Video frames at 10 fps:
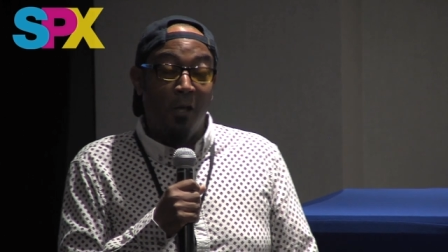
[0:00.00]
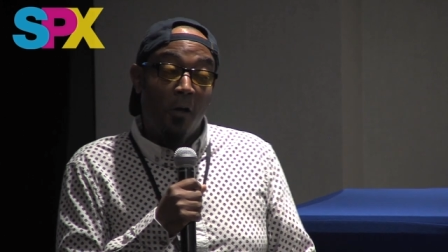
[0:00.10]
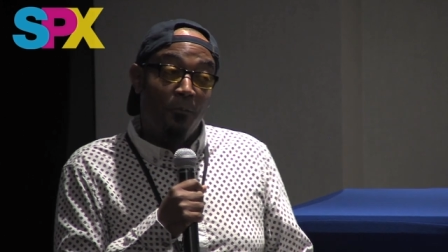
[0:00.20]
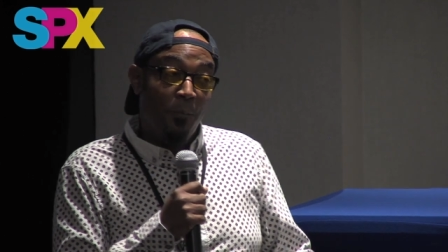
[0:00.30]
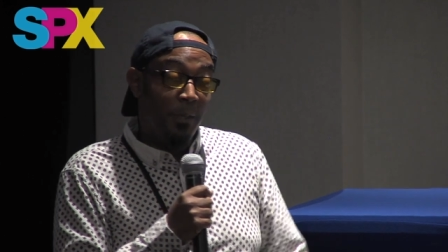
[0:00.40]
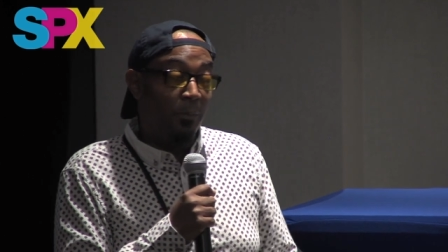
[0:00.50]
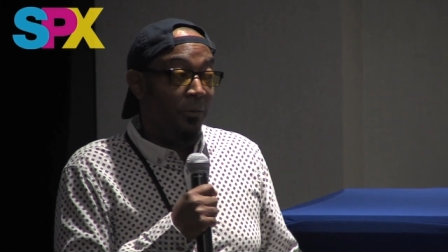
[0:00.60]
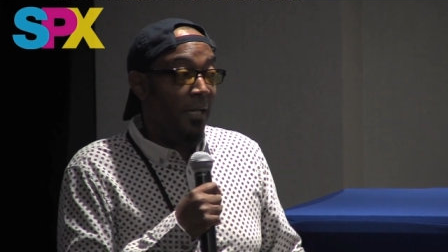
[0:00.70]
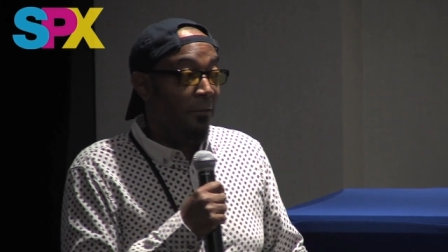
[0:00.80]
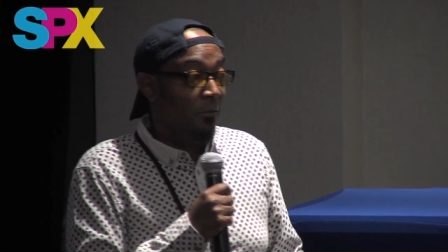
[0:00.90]
of
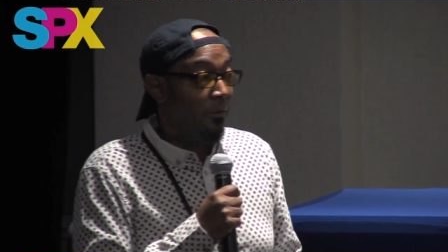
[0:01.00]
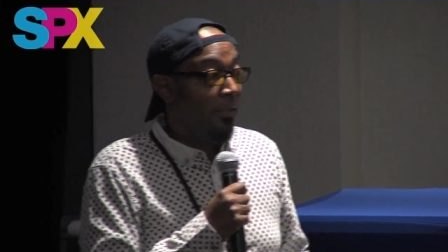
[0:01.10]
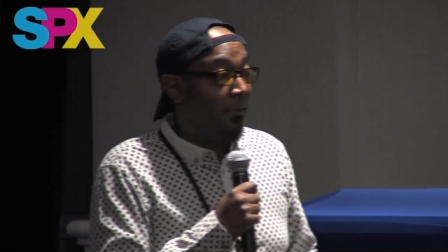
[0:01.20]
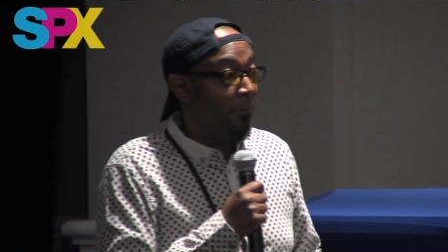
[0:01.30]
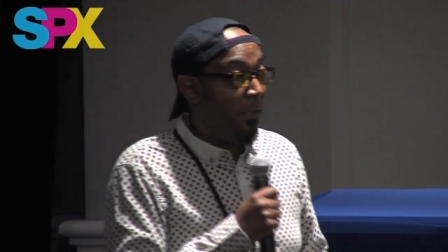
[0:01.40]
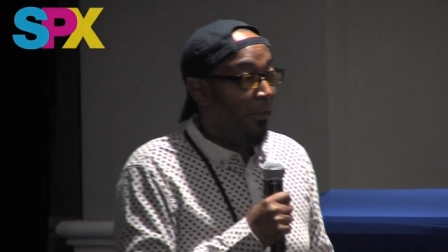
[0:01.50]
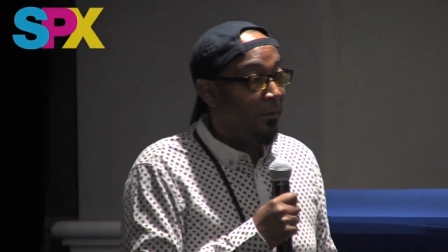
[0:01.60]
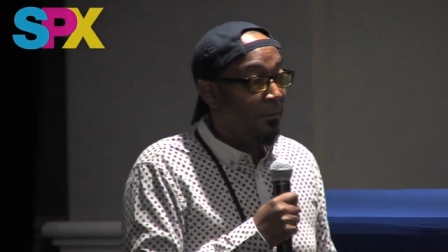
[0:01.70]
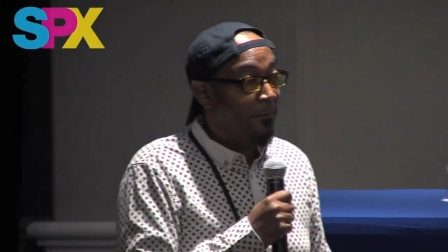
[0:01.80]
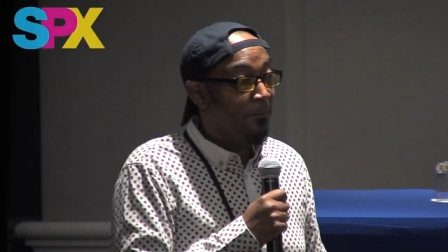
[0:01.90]
people that look like me.
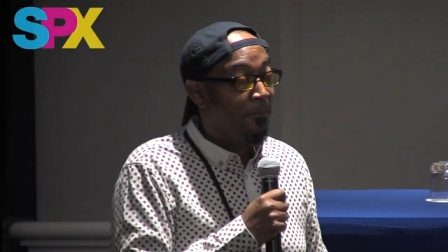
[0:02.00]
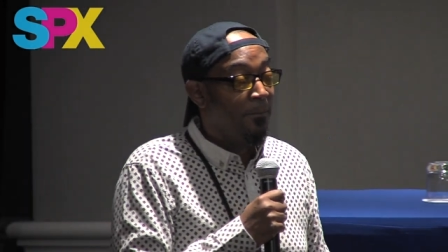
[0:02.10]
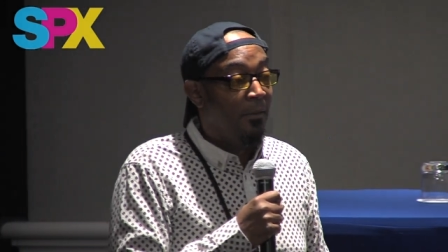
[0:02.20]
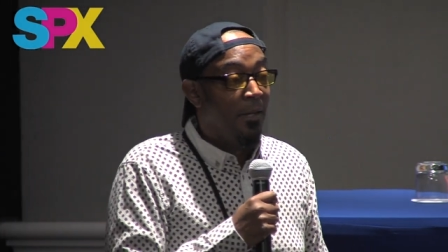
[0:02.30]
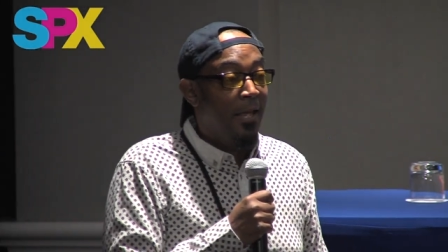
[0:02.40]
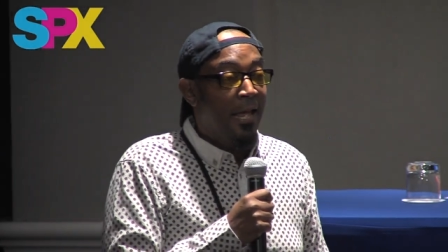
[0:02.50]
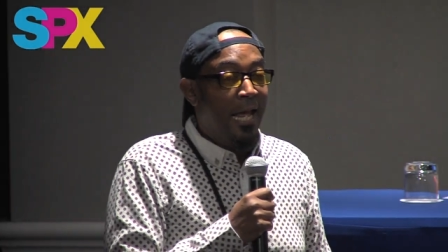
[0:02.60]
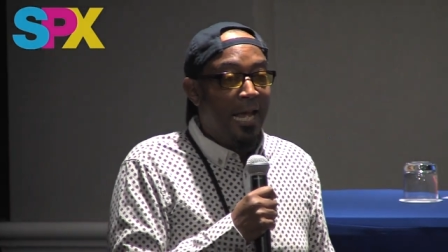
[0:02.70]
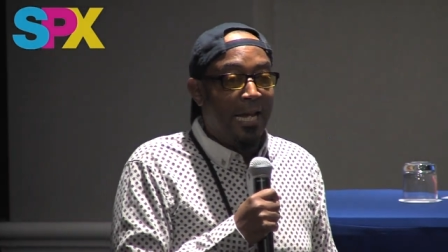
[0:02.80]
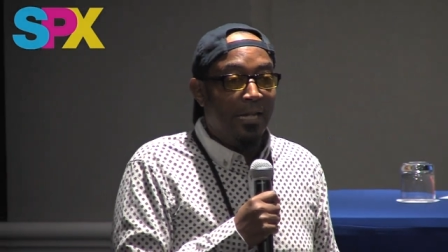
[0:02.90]

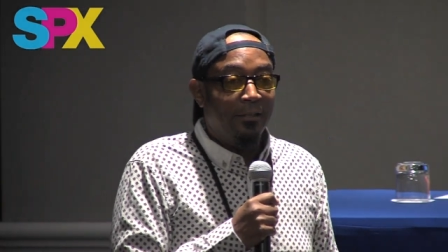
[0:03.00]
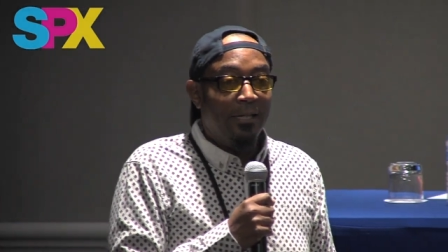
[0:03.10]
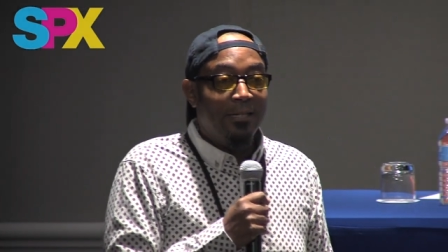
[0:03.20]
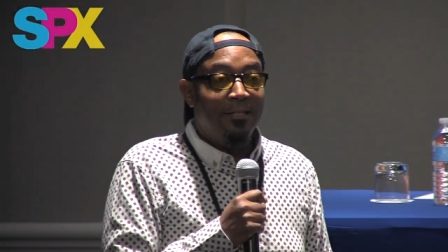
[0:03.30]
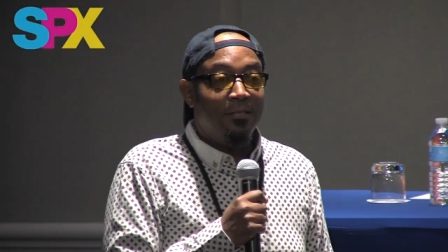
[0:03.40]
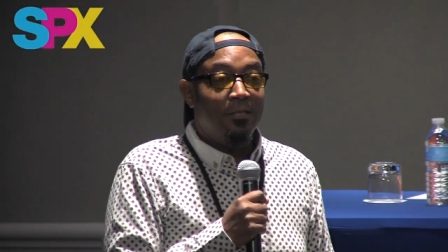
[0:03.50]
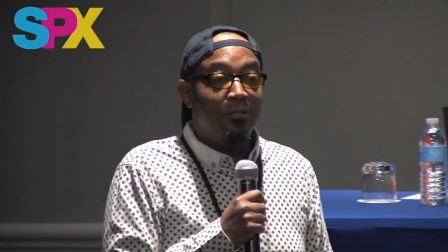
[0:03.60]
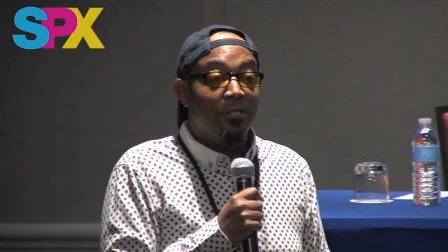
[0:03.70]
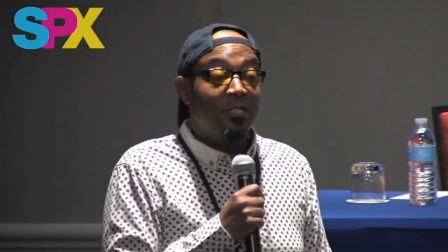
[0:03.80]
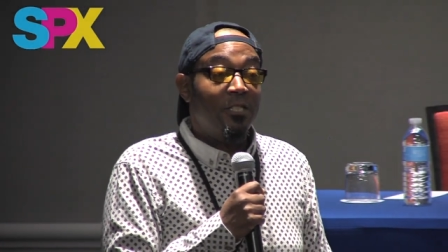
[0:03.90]
And it is
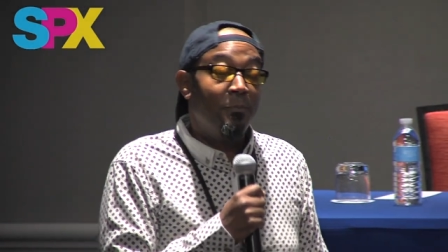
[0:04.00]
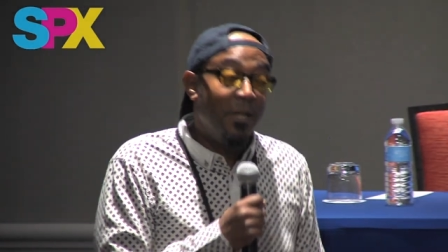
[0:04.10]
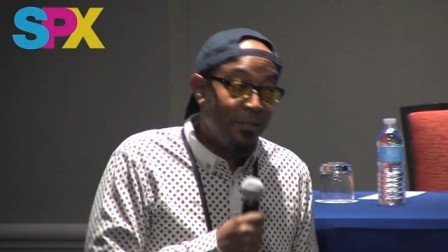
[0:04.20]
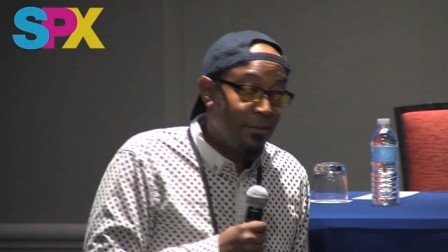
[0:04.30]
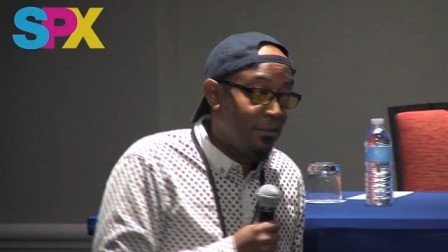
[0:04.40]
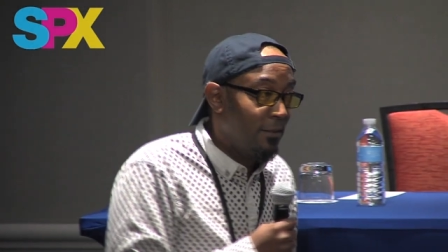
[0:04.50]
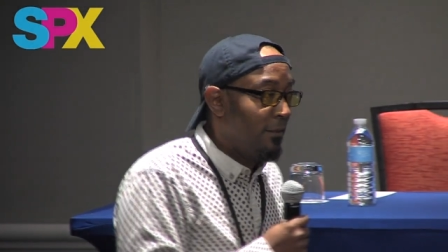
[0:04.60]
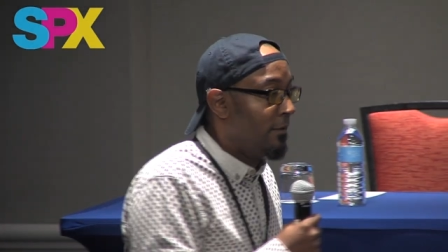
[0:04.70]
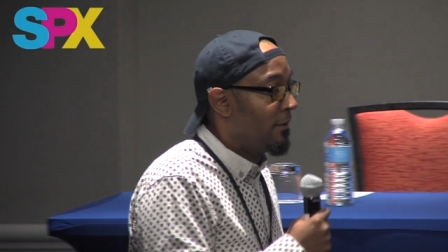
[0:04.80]
dismissed